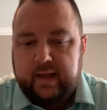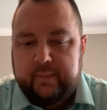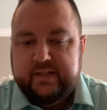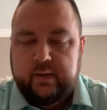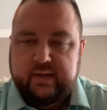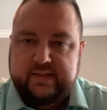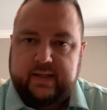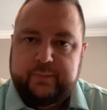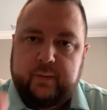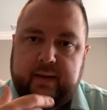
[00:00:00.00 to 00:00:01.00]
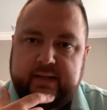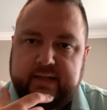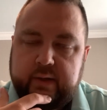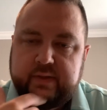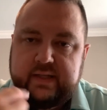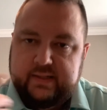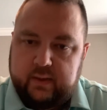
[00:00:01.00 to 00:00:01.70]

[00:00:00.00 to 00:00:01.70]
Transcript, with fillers: I'm going to tell you what stepped on my toes is,